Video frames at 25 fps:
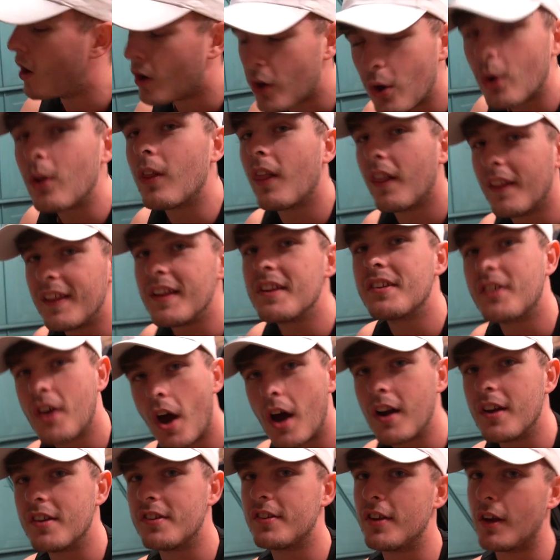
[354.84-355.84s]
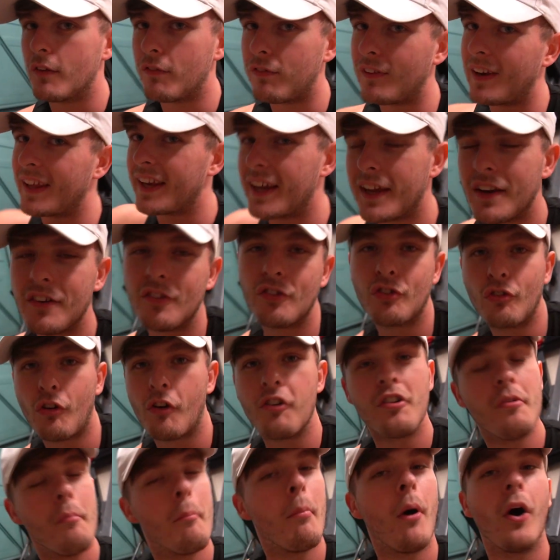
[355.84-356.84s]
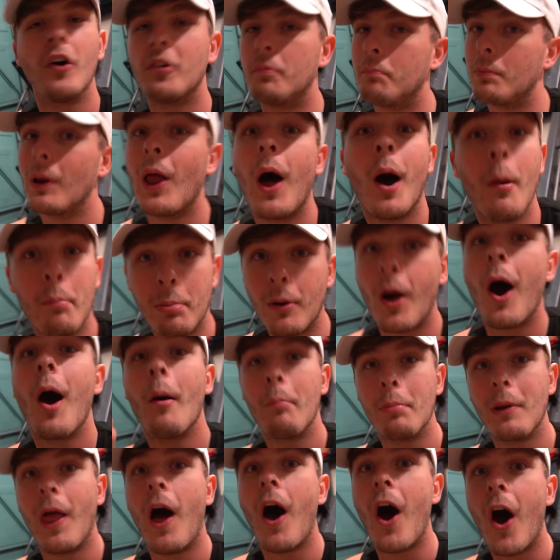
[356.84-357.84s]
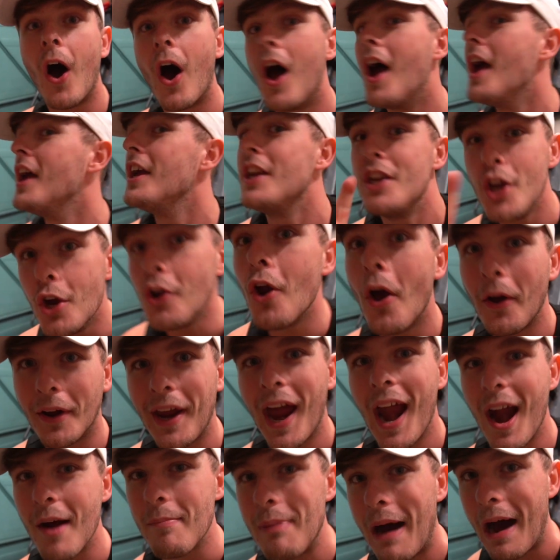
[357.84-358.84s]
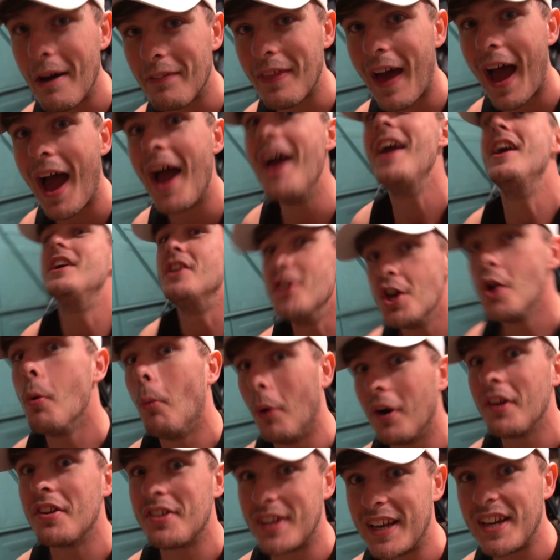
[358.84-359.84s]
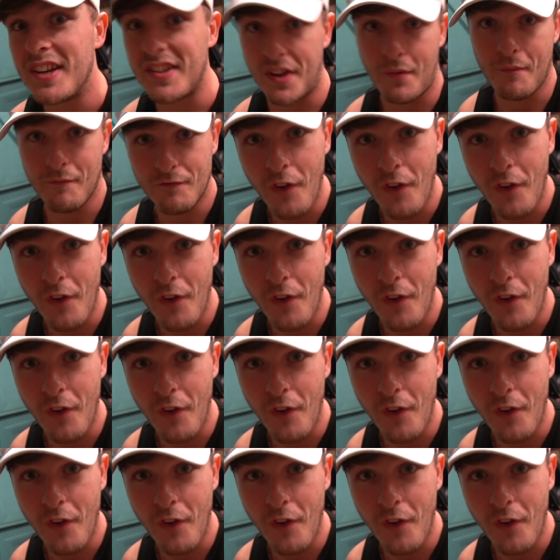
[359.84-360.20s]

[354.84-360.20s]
and all of this kind of stuff, link in description box, blah, blah, blah. You don't care about that. You want to see some